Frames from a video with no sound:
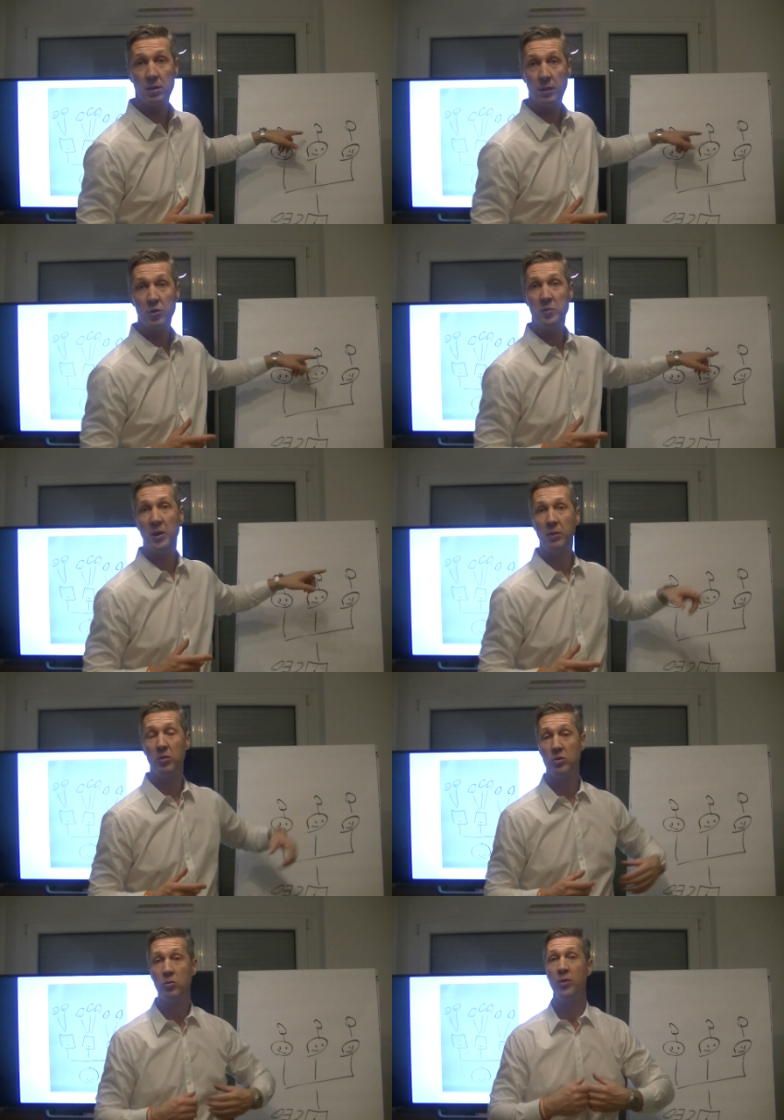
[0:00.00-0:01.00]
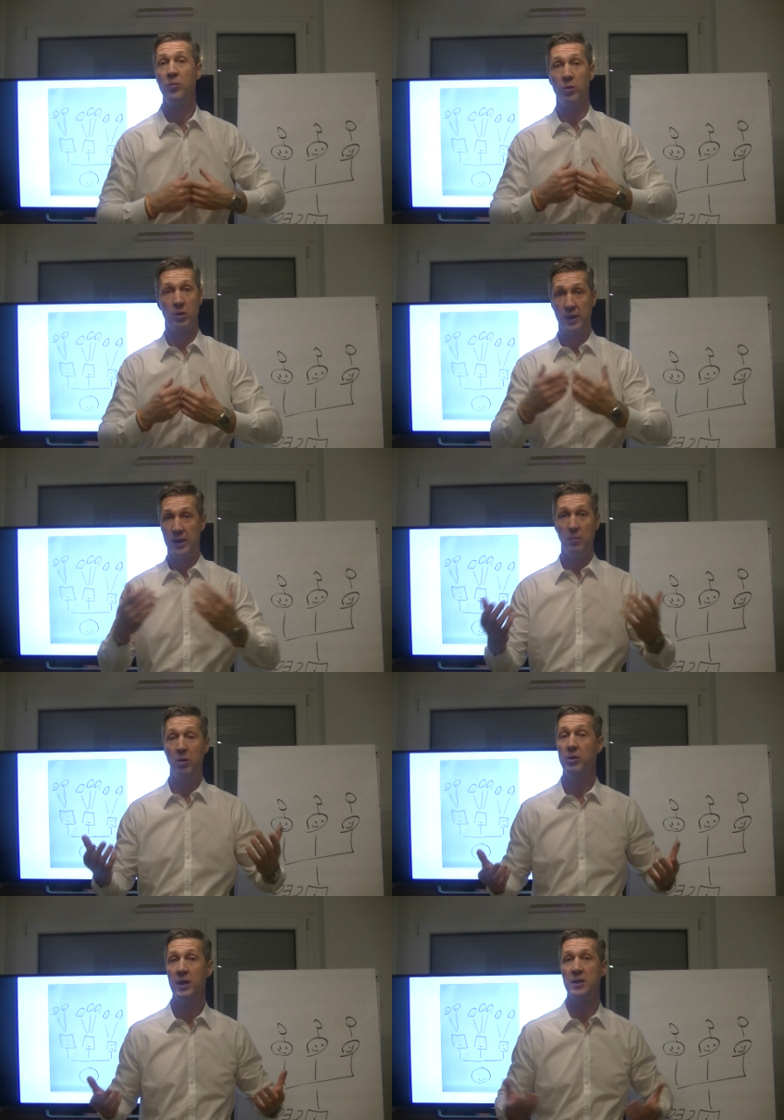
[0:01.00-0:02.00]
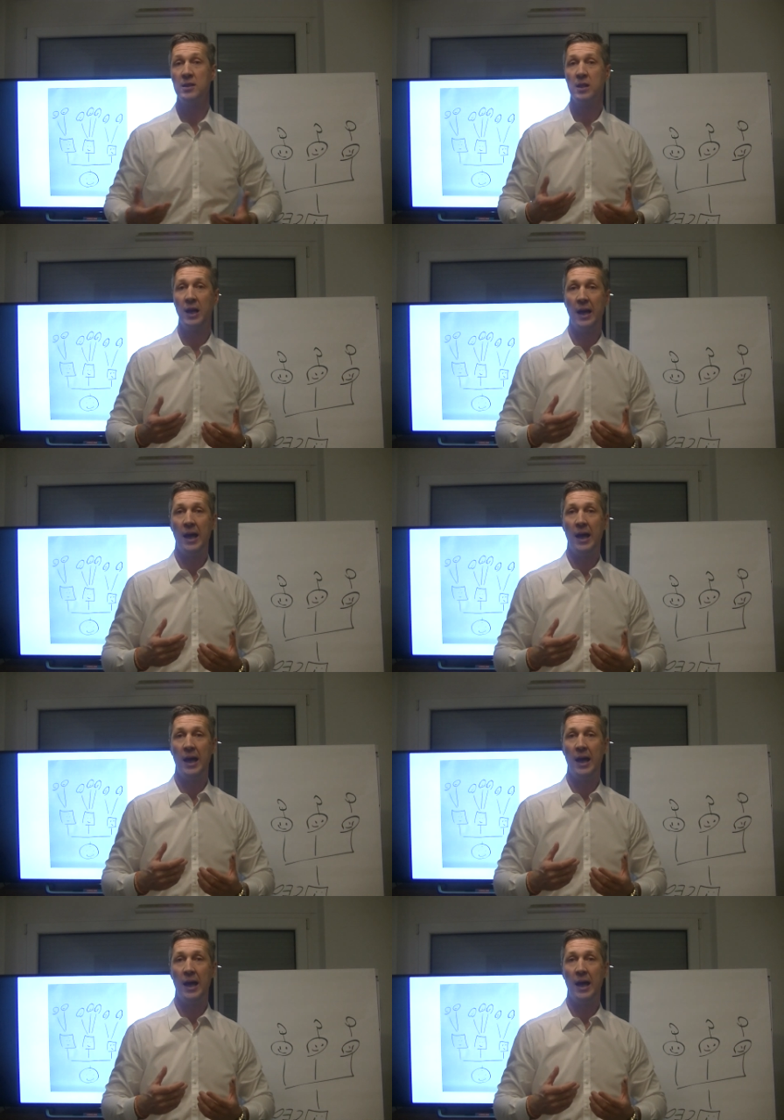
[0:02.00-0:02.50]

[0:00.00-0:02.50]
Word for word: those people who do the work, the employees,